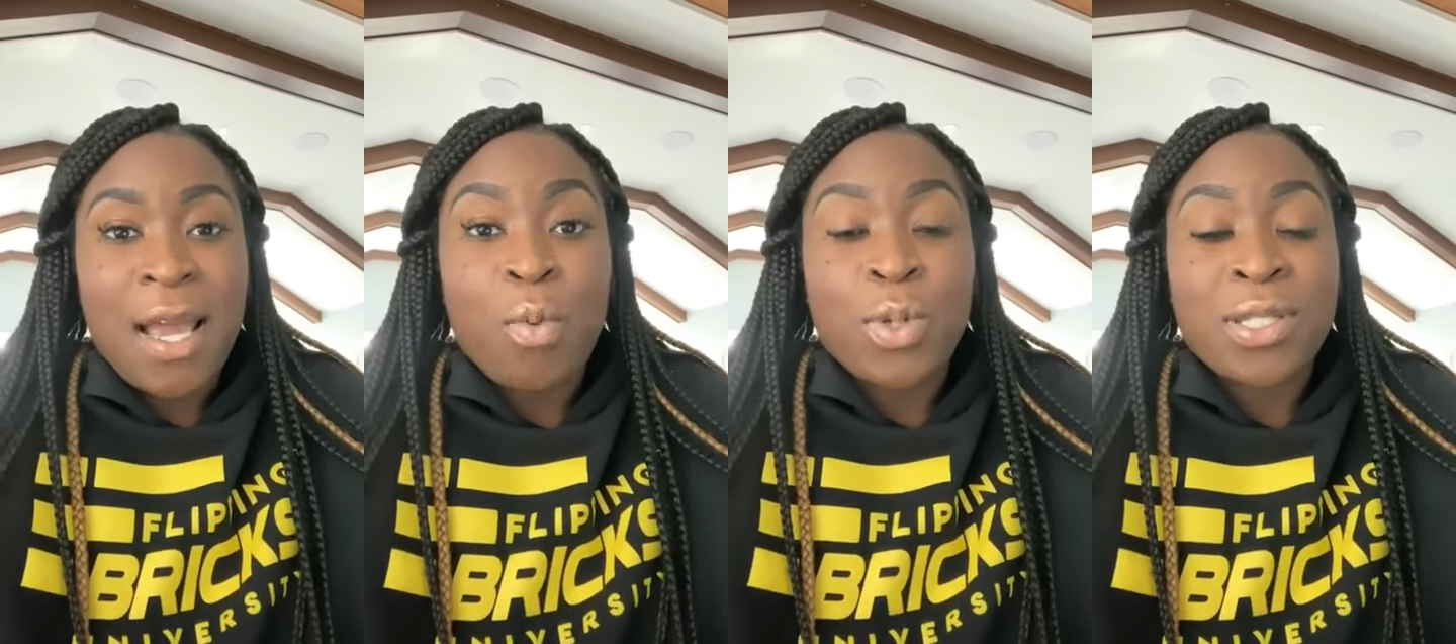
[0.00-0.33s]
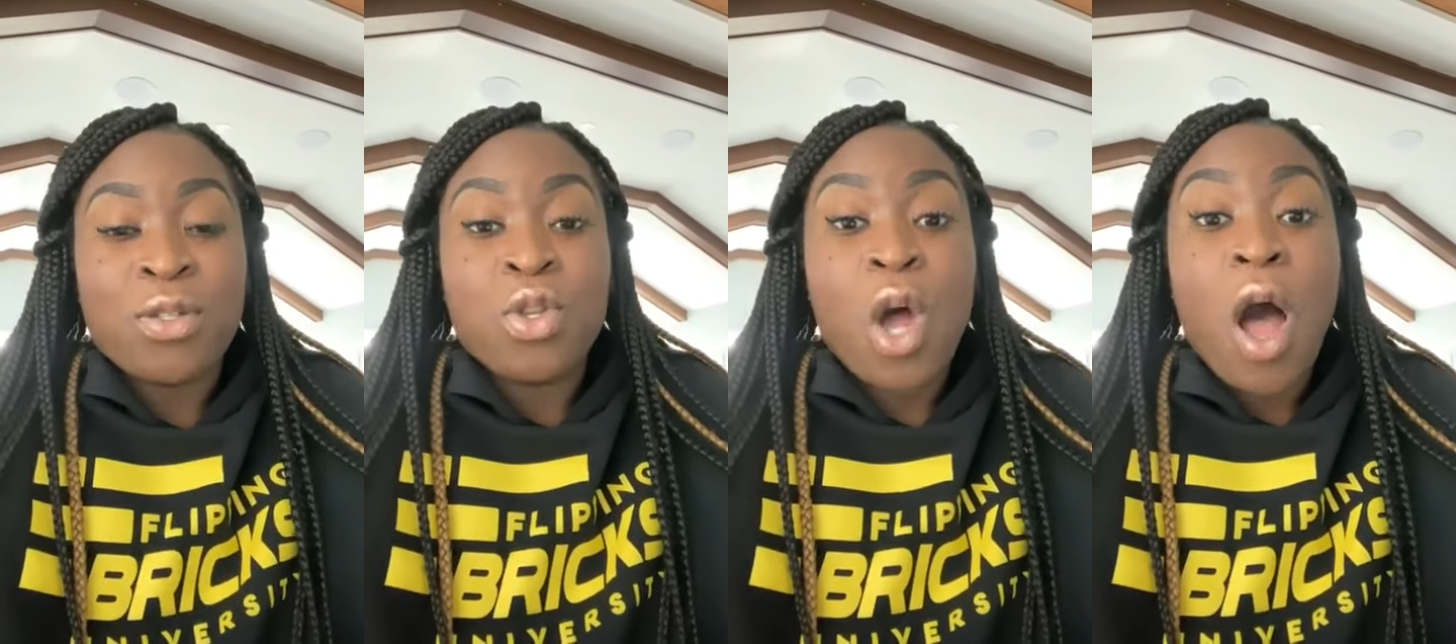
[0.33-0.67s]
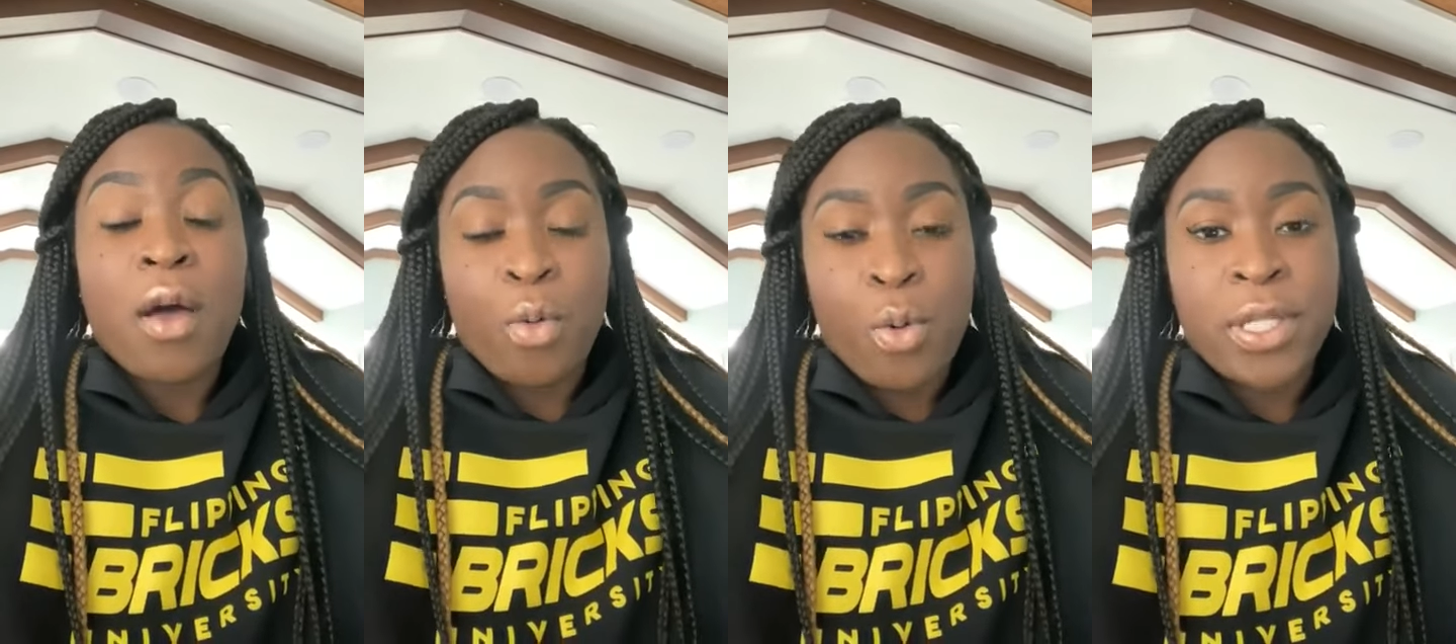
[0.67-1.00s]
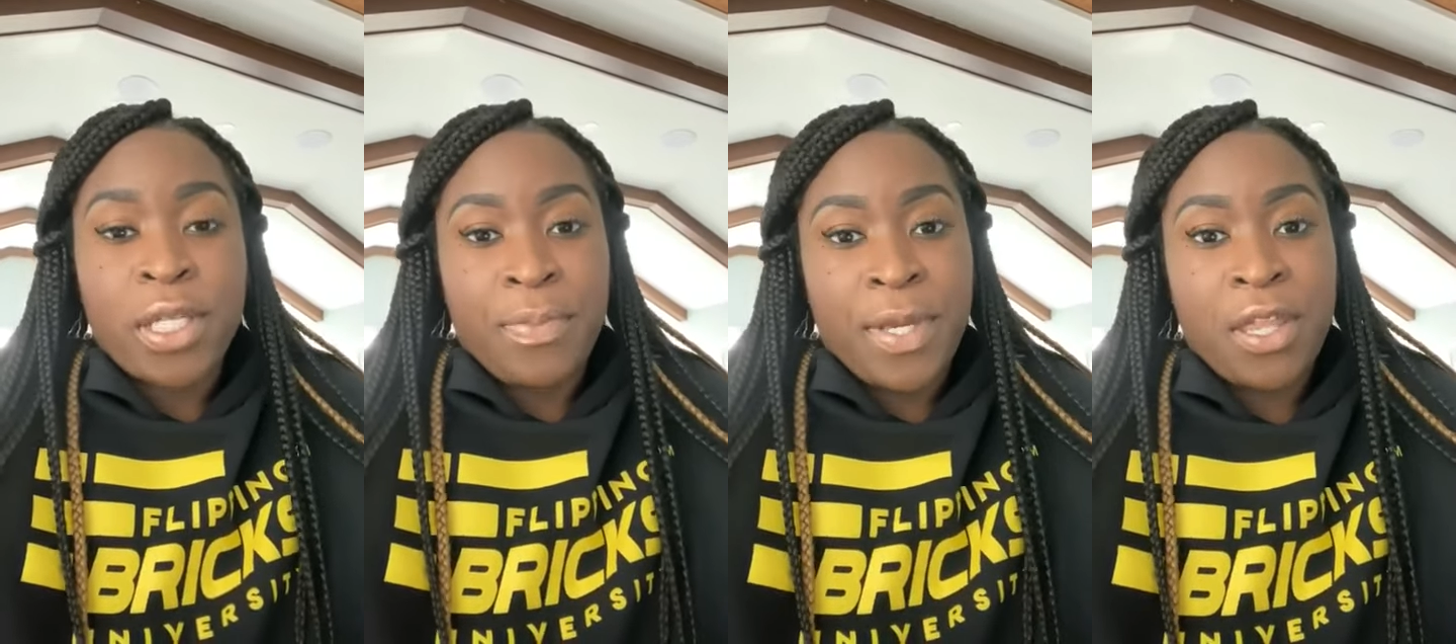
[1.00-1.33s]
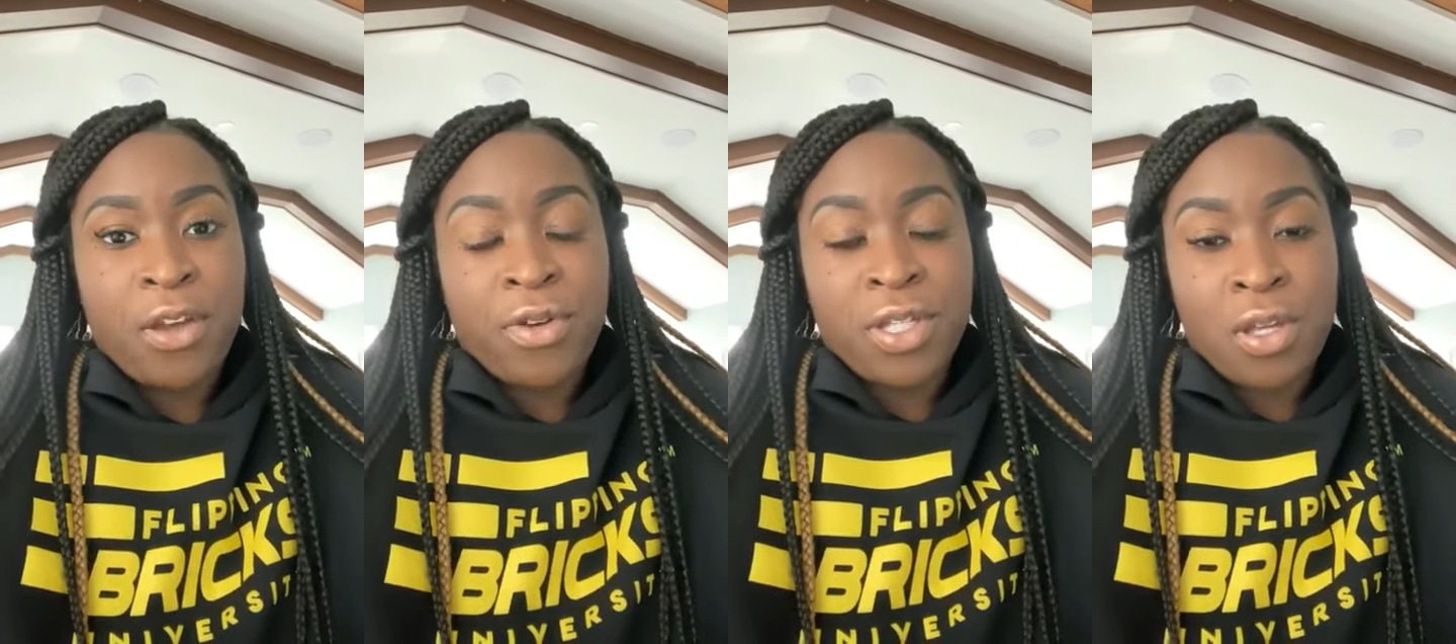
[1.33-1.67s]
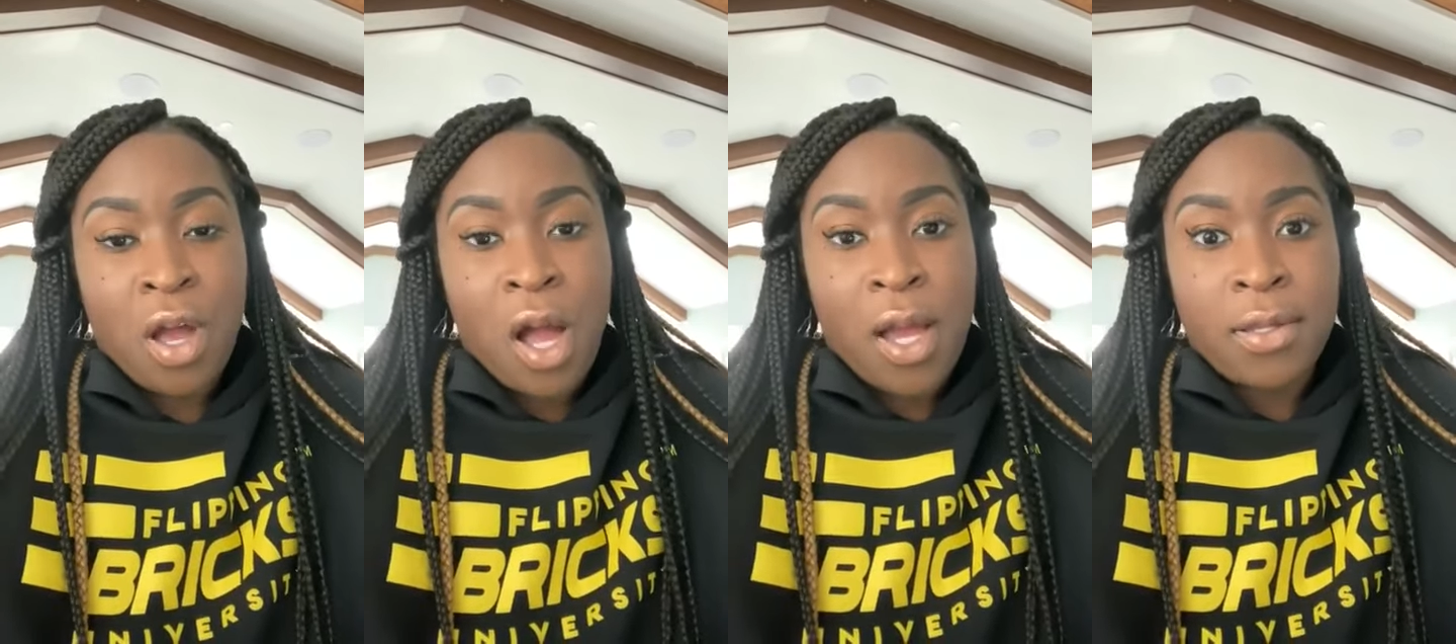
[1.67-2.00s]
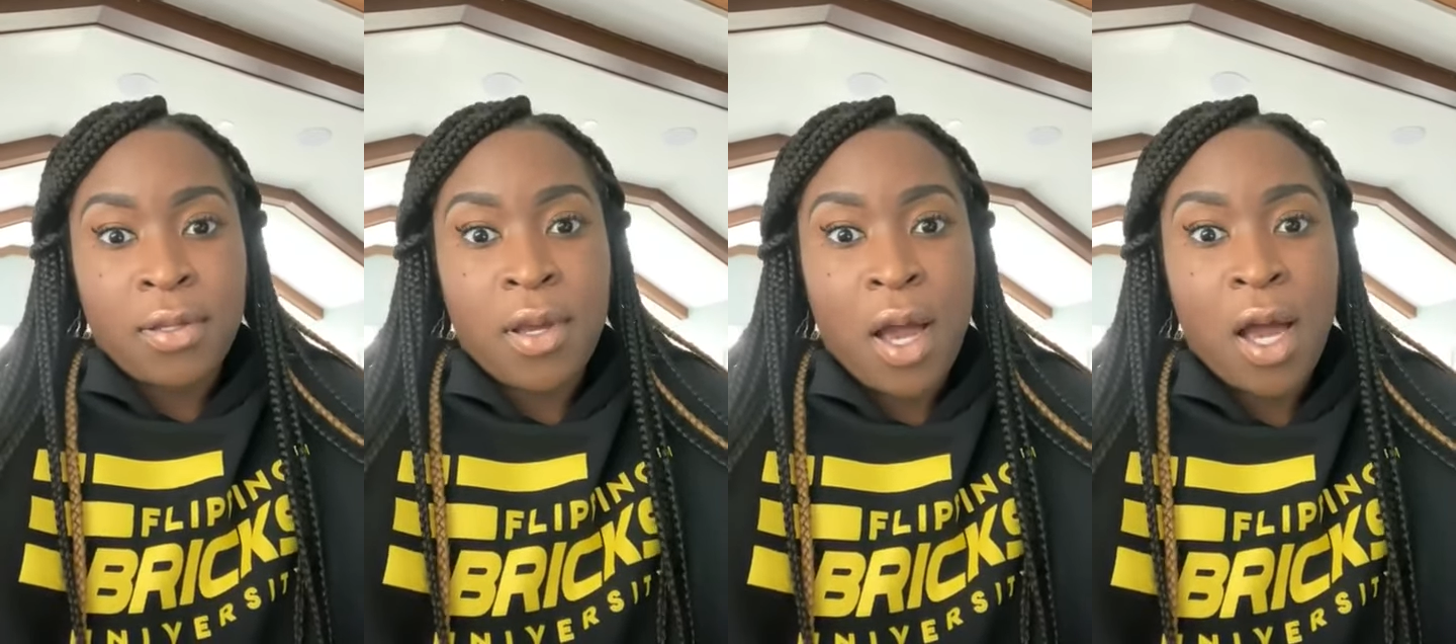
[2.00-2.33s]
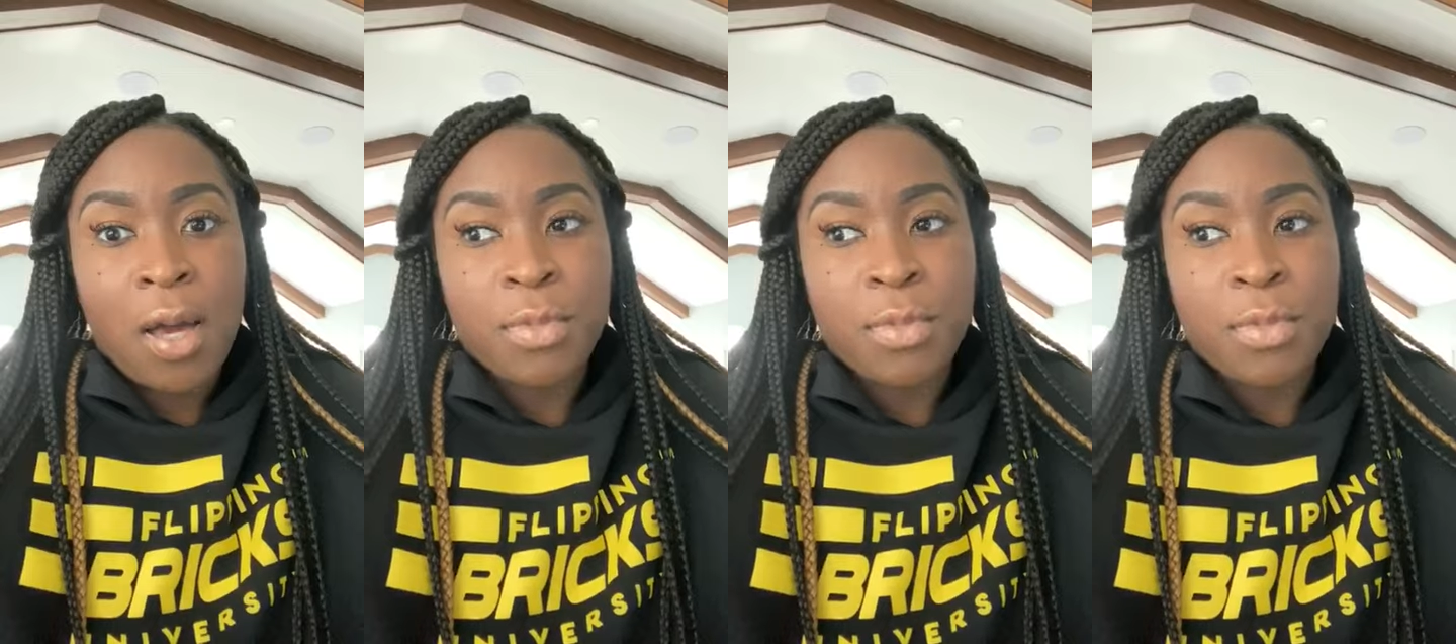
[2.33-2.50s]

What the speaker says: that was not going to be there is gone.